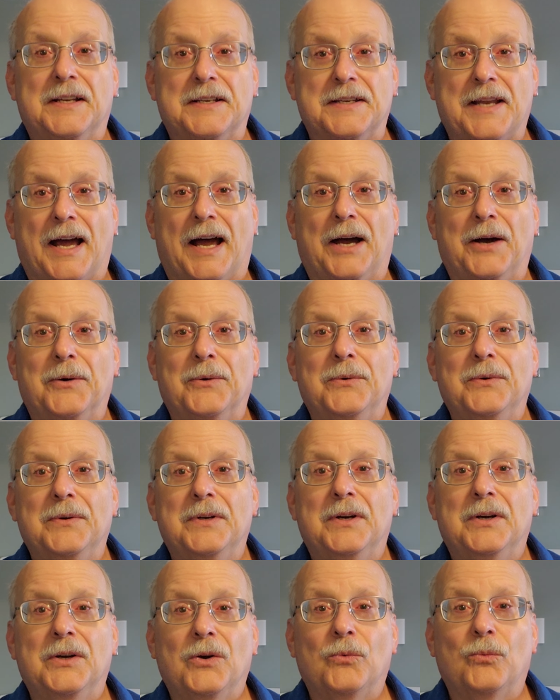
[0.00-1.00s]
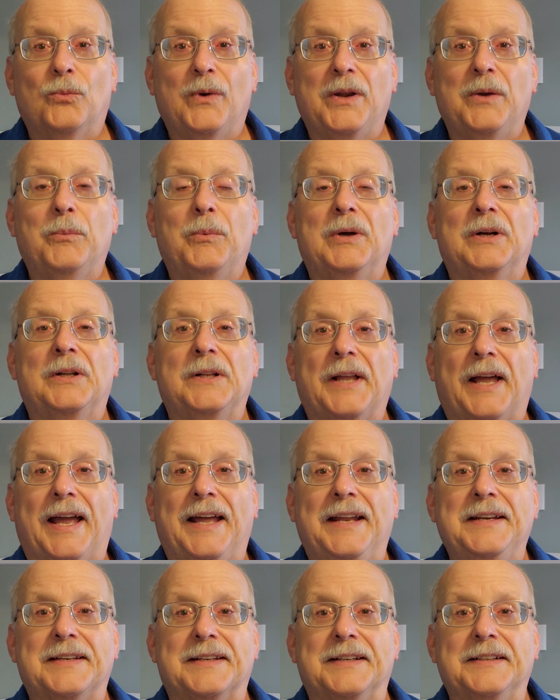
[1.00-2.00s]
Now we will
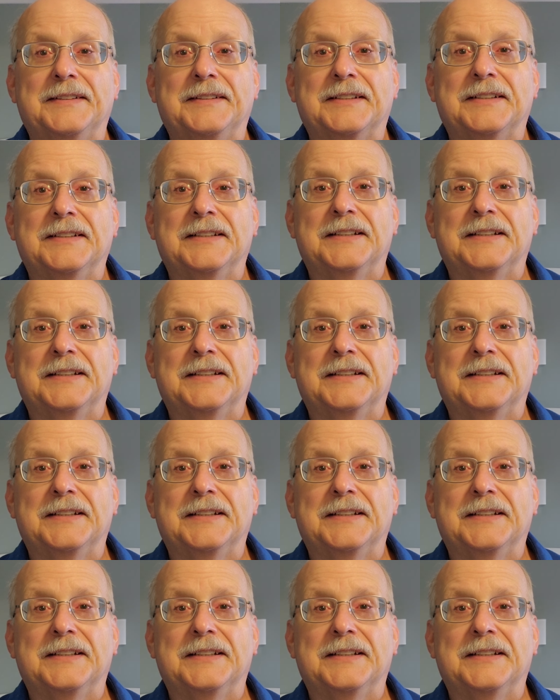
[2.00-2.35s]
end it,